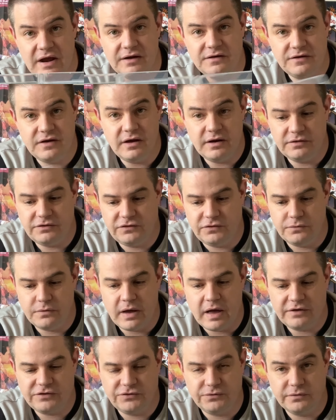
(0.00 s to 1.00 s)
dedicated to
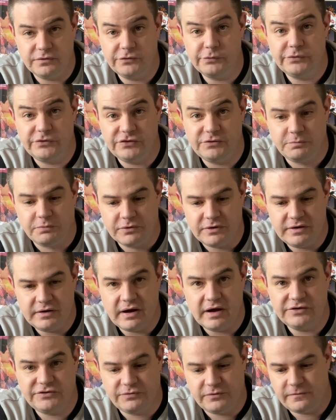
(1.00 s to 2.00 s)
extras, which is pretty
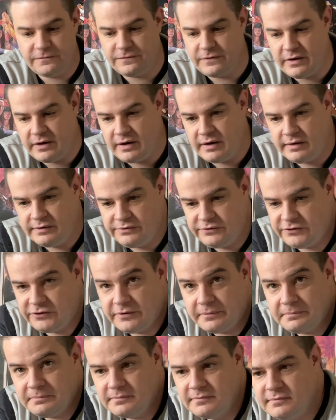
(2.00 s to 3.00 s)
nice for
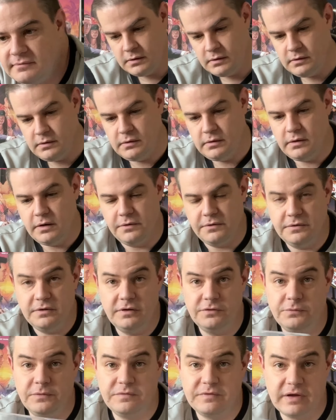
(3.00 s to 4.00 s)
fans.
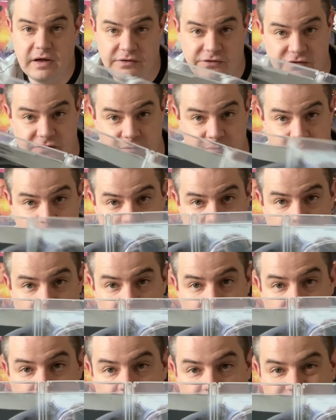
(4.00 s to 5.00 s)
Underneath, we've got some
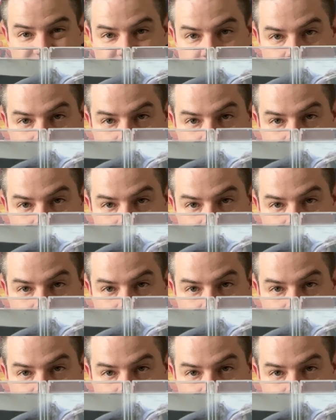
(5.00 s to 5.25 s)
nice